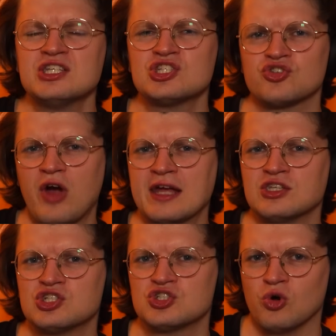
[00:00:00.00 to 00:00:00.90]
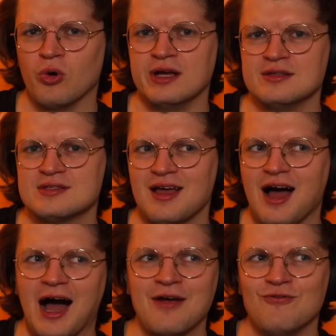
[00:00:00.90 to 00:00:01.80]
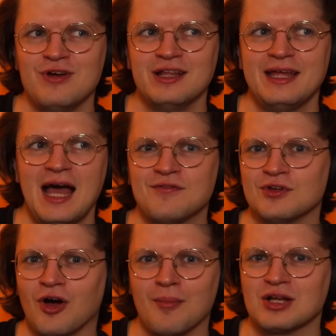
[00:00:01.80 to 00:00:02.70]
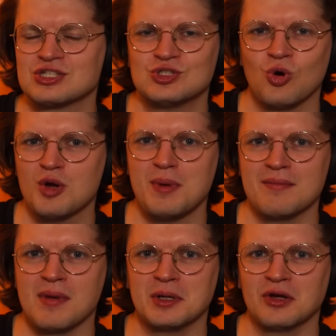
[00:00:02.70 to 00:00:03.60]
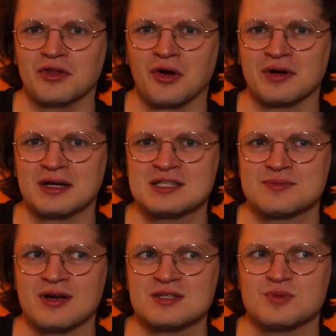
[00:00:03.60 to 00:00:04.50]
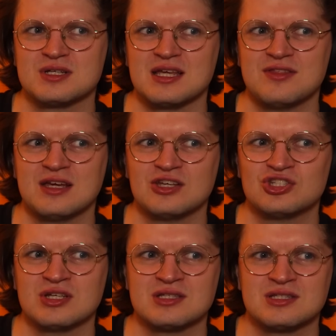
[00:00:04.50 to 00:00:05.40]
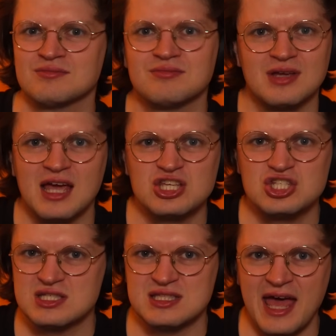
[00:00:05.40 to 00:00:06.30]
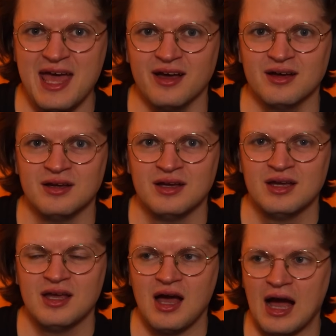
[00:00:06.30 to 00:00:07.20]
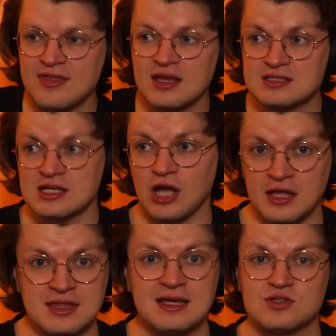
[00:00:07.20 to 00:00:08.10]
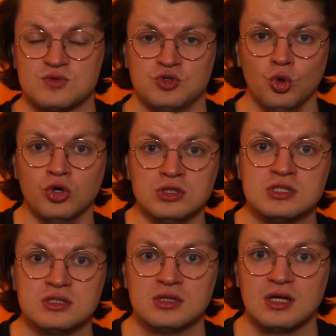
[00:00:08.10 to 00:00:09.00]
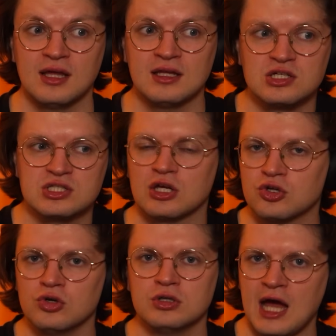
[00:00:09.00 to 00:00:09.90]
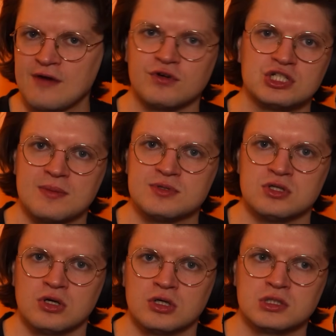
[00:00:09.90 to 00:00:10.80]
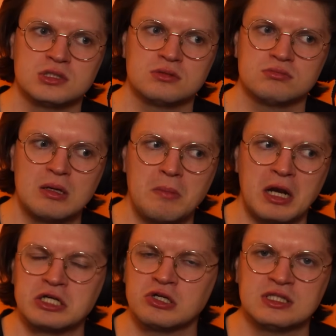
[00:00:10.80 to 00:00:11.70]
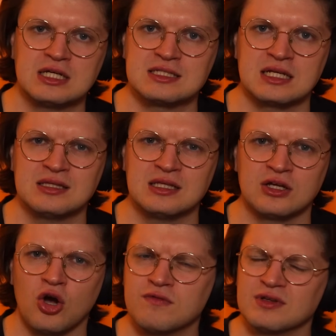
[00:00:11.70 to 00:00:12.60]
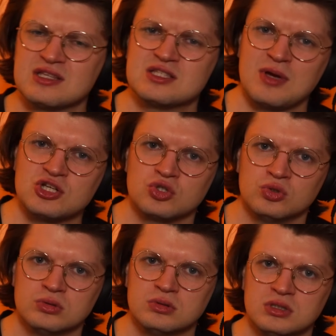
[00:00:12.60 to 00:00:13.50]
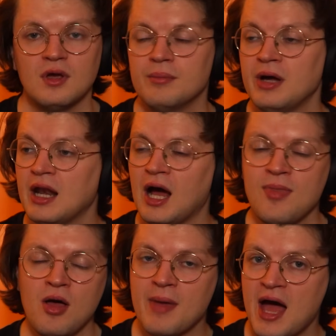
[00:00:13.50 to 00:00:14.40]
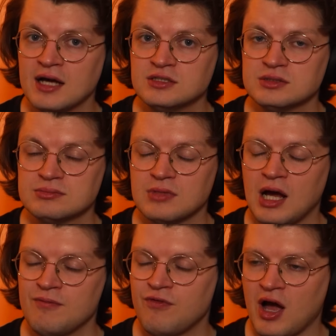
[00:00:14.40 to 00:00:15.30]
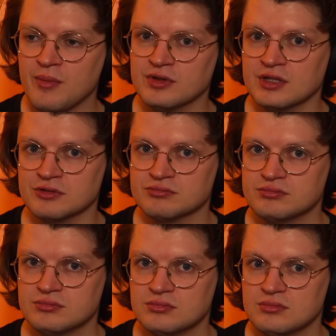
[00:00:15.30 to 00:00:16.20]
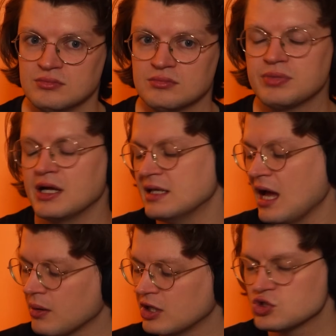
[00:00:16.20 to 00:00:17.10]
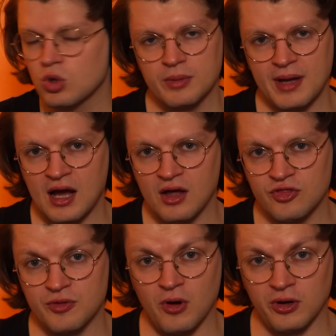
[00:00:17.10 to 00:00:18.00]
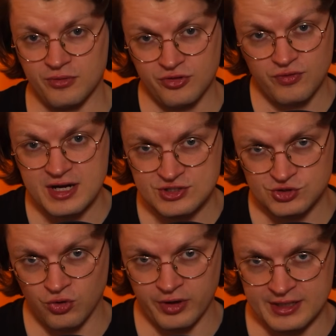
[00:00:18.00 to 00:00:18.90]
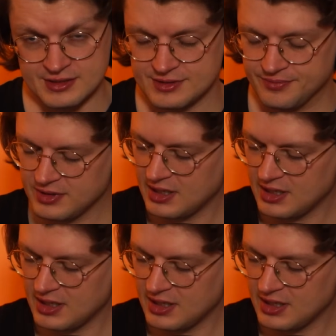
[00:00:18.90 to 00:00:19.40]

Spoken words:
strange choice. I really haven't got much to talk about Mummy on the Orient Express because I think it's just there. I think it's good. I think it's like a good average episode, but I don't think it's anything overly special. But I'm not mad. I'm fine with it. But now I'm going to talk about the bottom 3 stories.